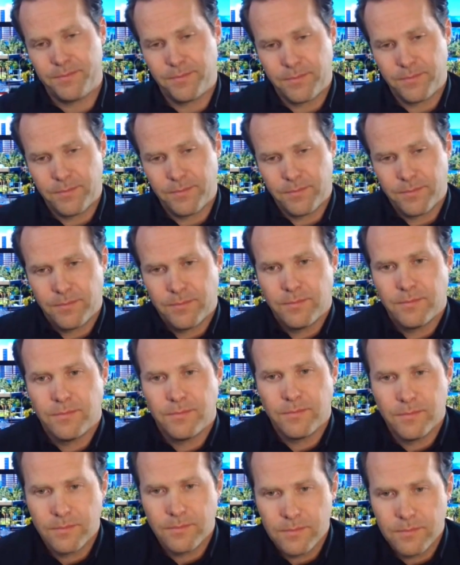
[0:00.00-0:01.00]

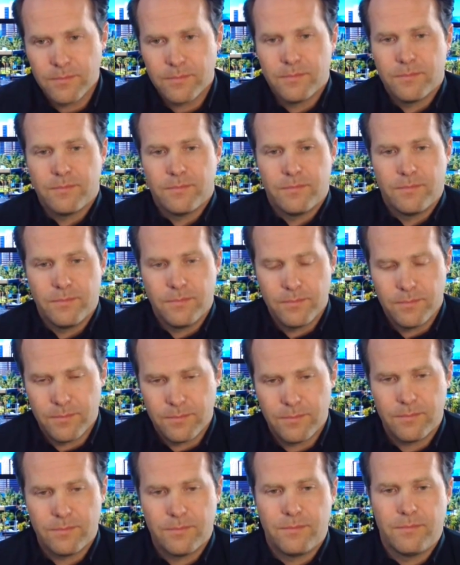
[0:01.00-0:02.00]

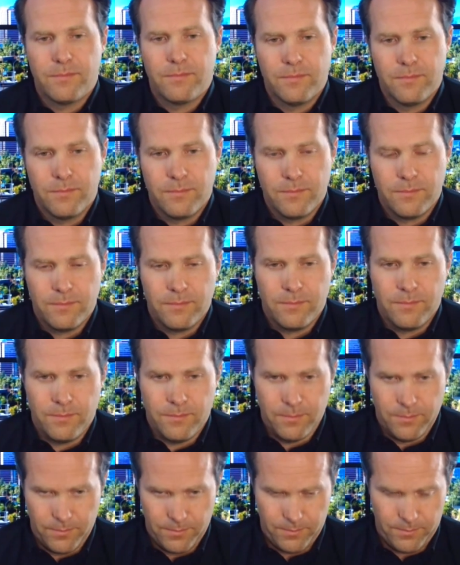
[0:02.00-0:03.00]

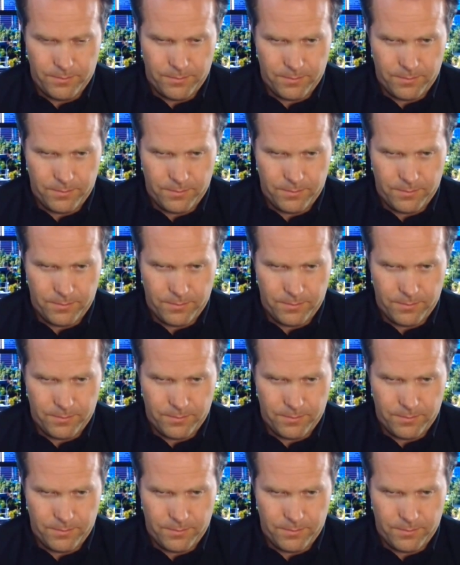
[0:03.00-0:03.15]
(silent)